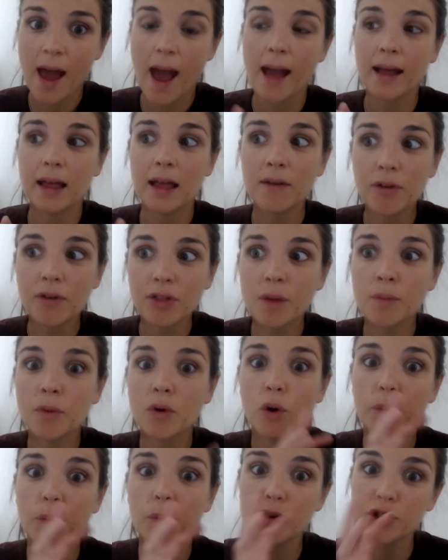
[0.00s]
and giving them
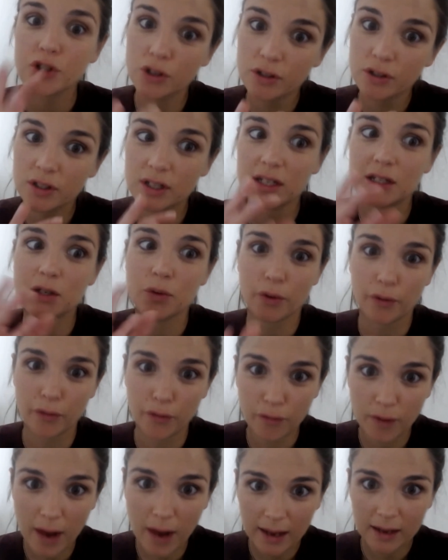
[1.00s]
an opportunity to
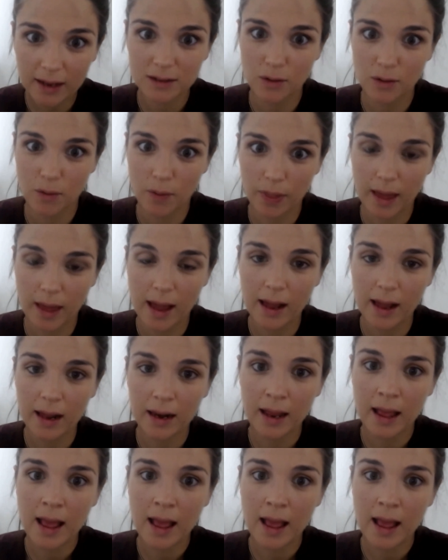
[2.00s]
reflect on that